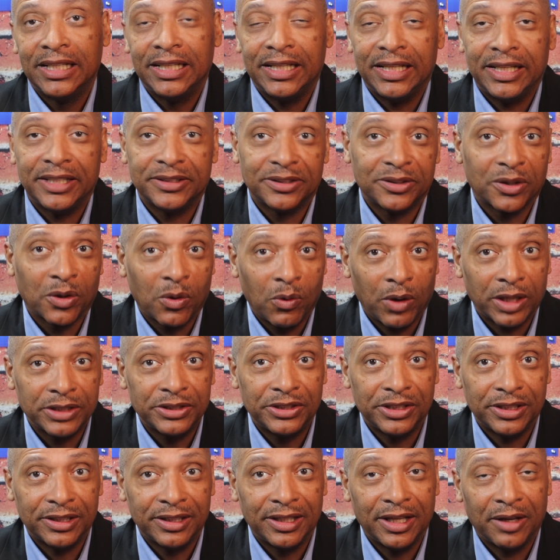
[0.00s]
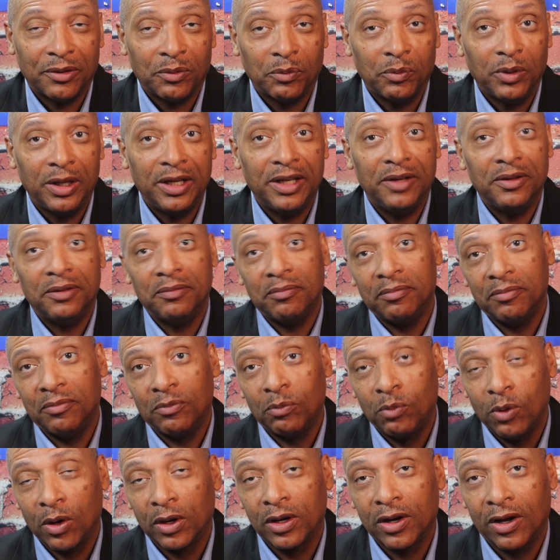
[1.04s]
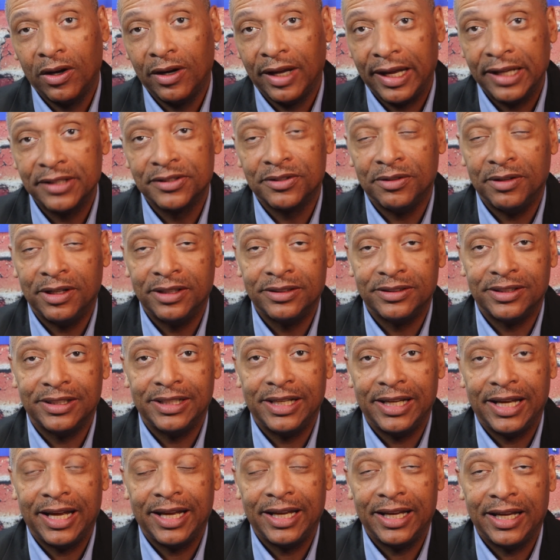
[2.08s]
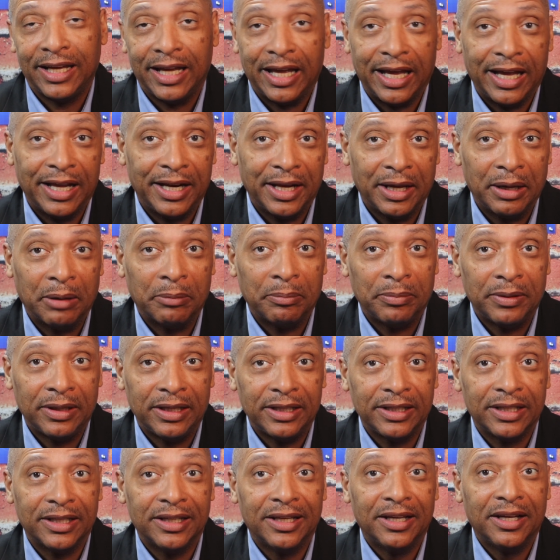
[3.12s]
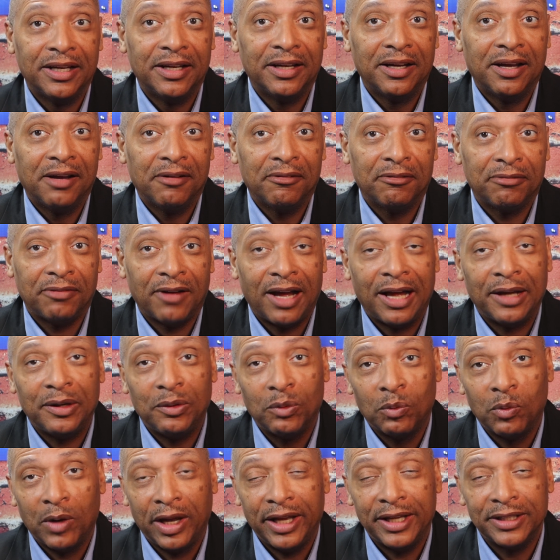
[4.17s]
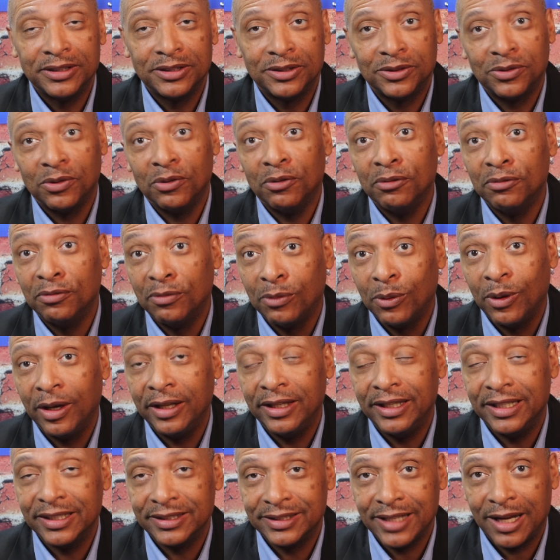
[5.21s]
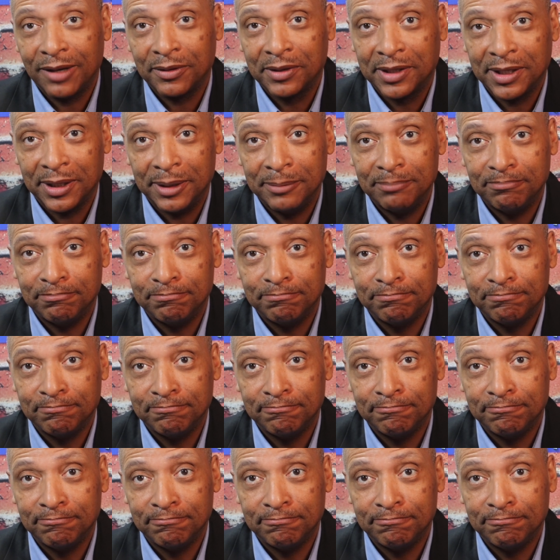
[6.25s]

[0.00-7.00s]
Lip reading: is the question that we work on answering today and helping find ways to avoid this outcome.